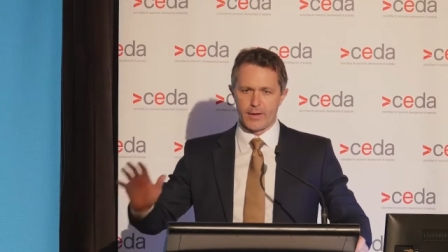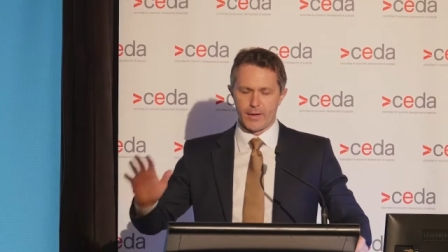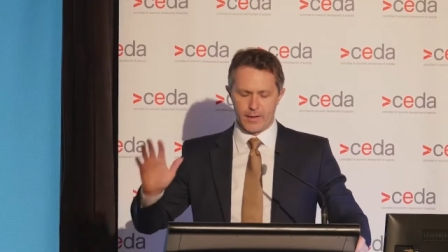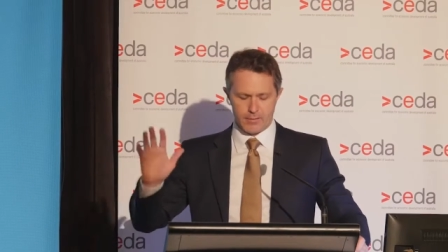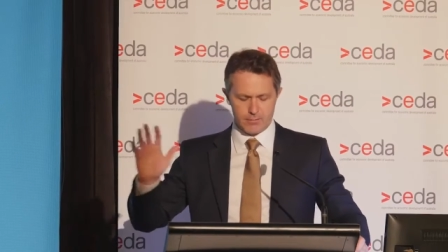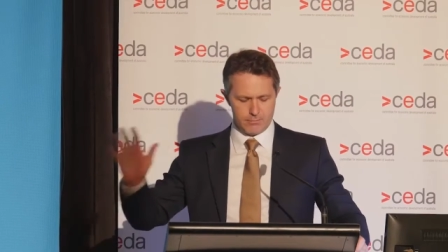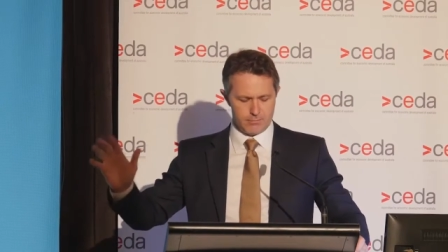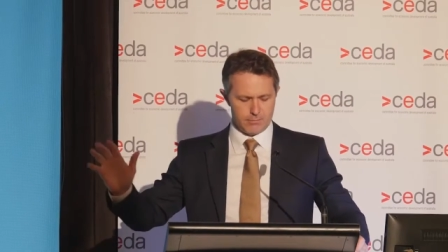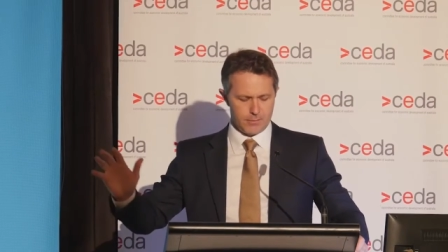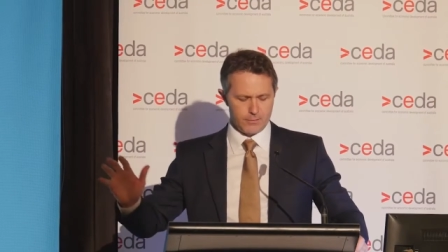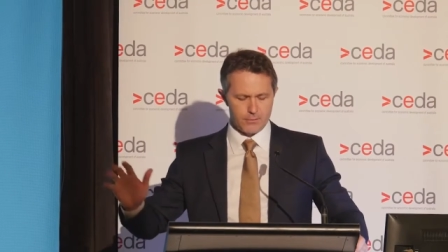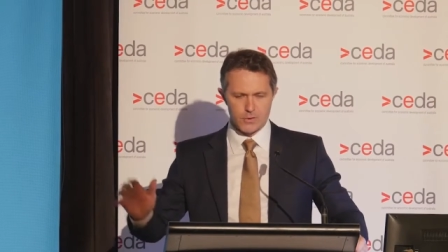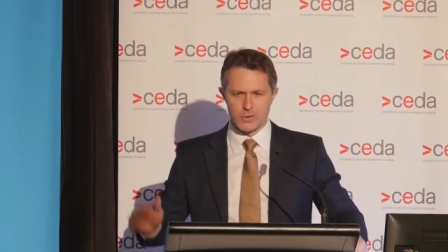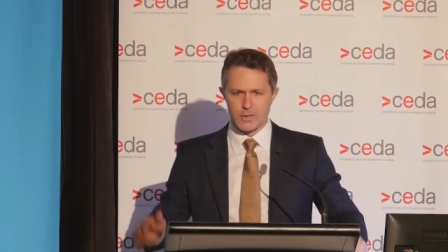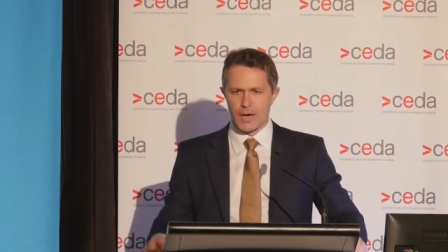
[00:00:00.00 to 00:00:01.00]
and
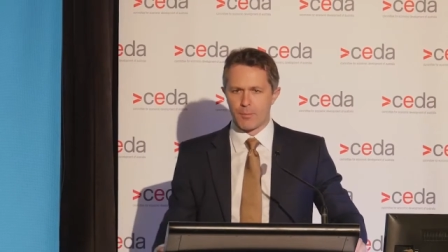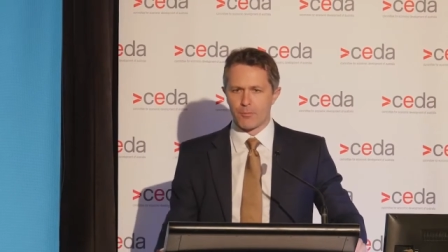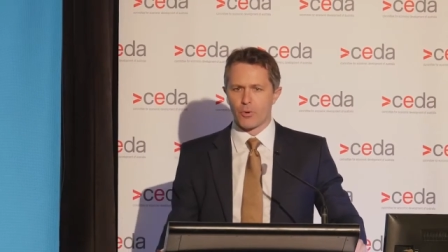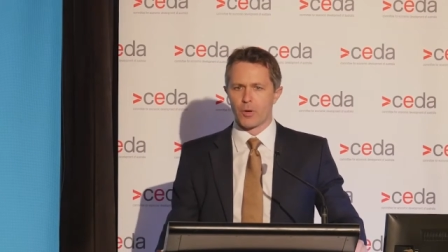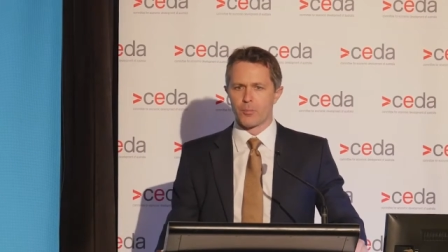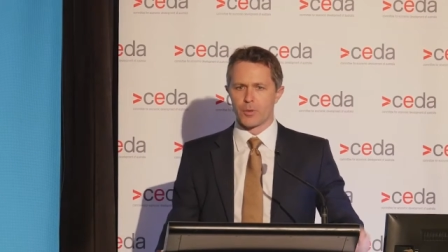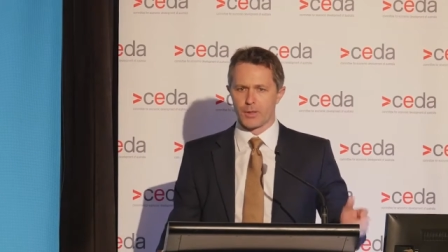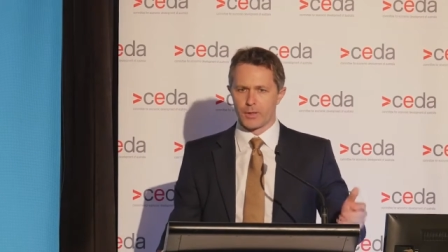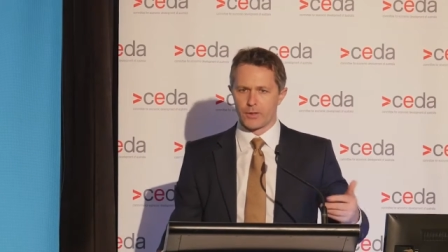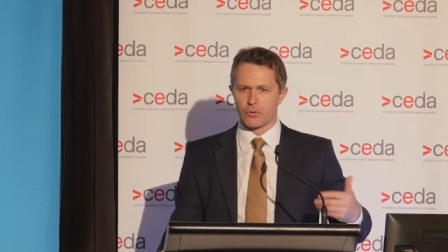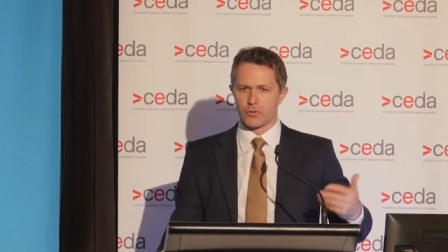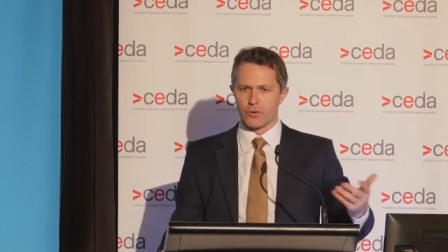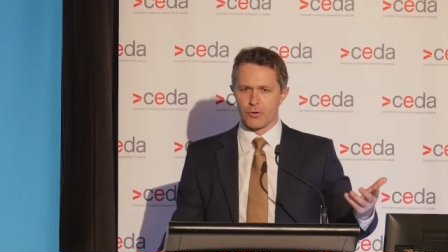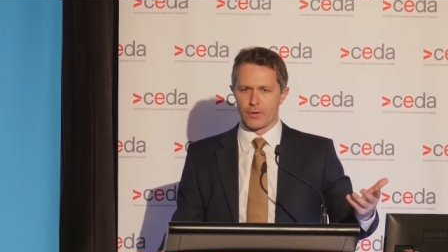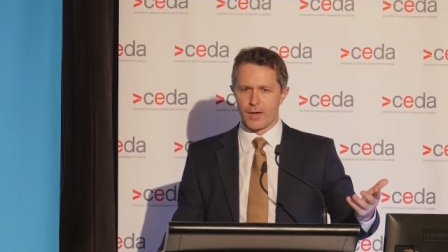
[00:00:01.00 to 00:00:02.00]
if it's done properly,
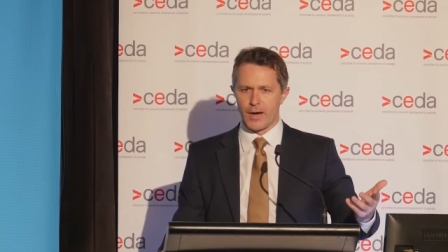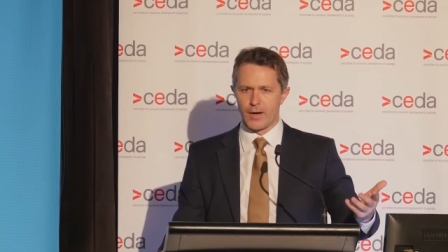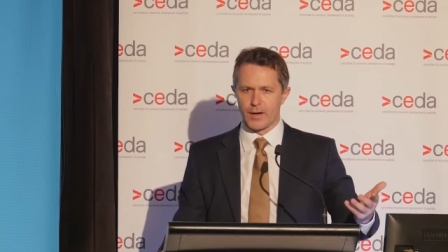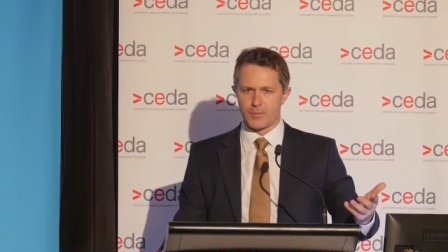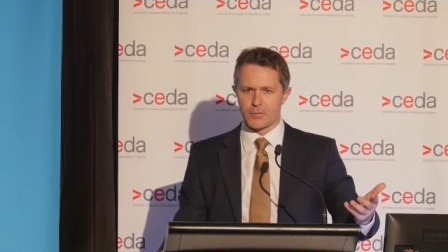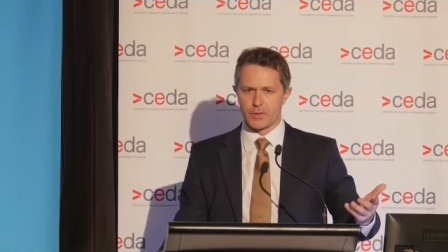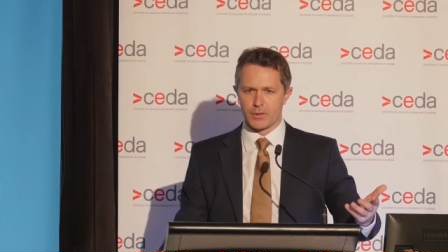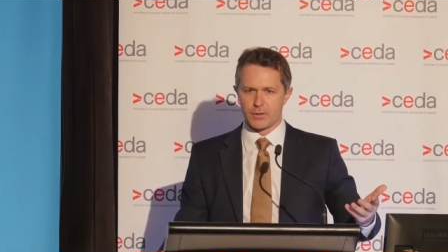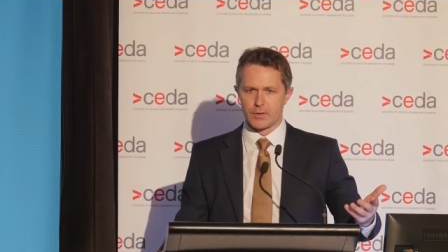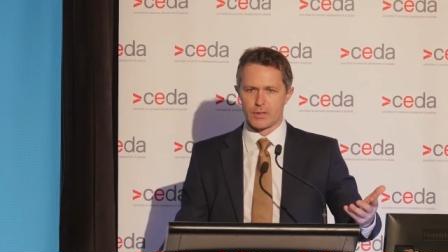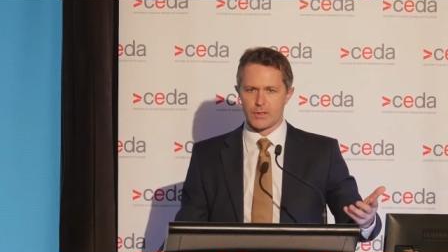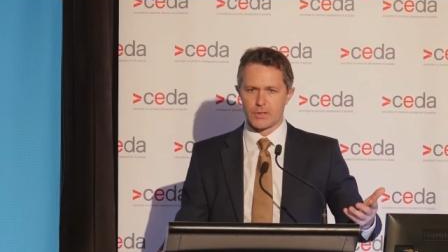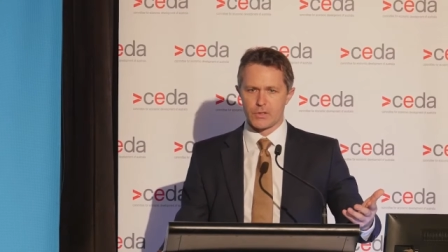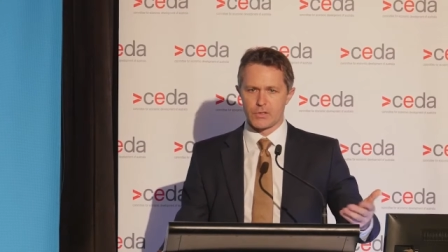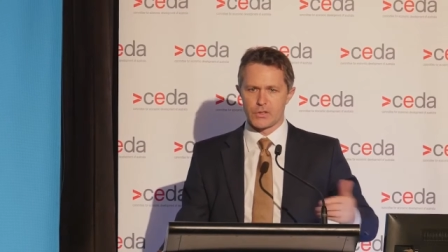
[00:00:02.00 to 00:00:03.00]
it'll create up to
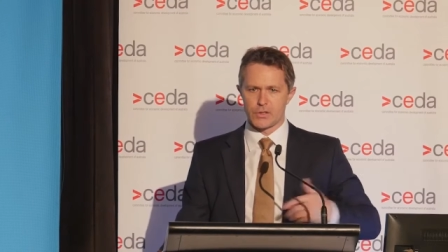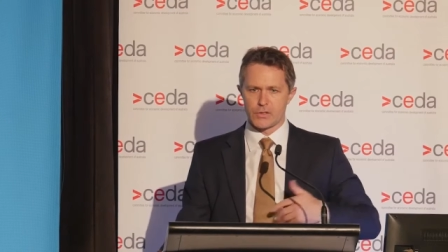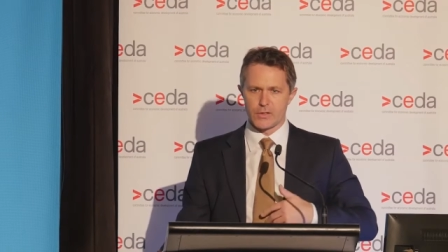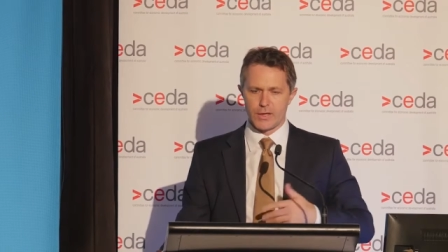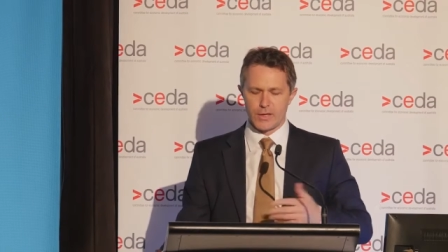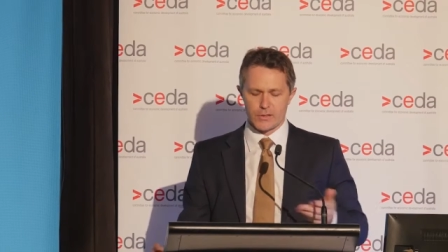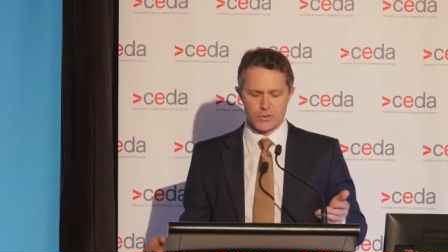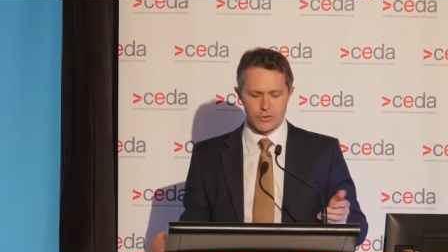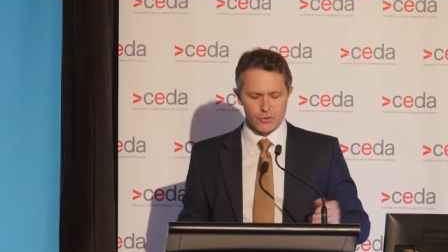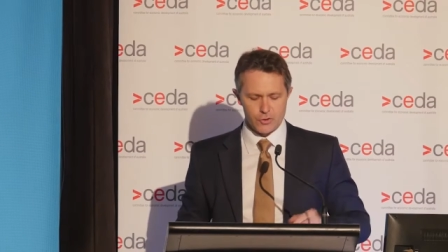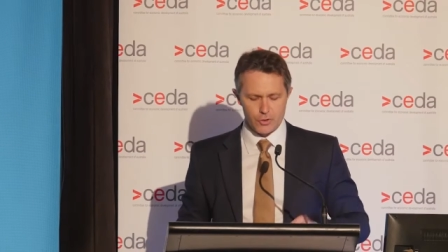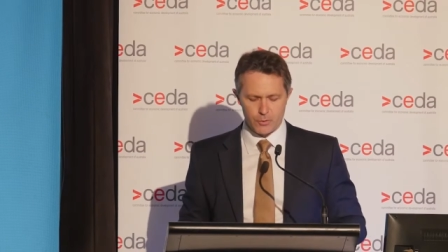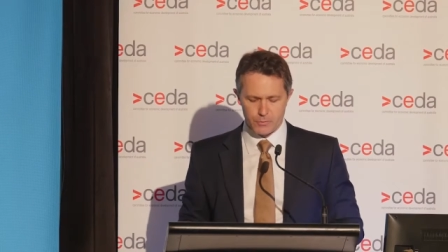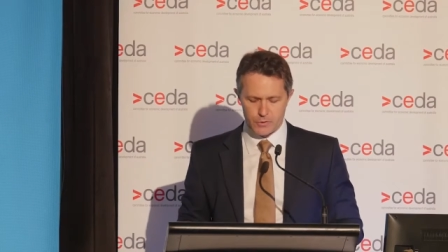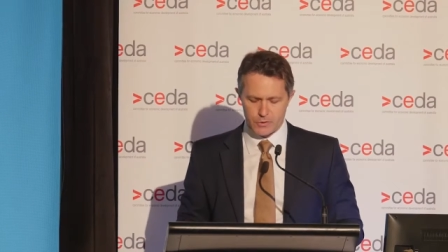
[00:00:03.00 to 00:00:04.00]
6,000
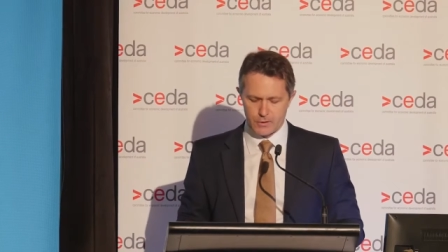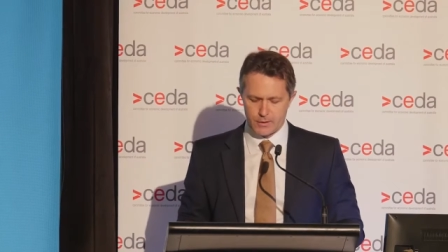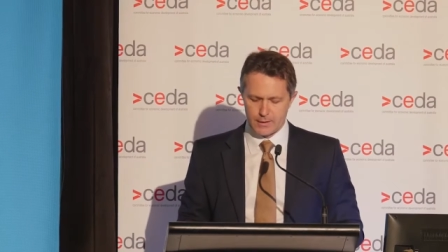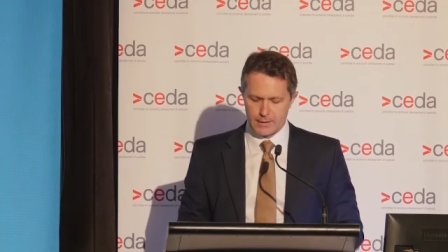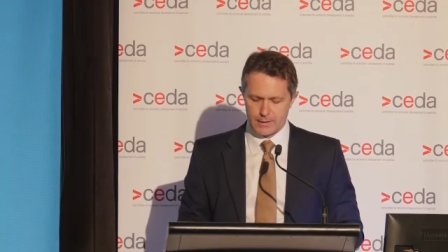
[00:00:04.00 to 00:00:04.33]
jobs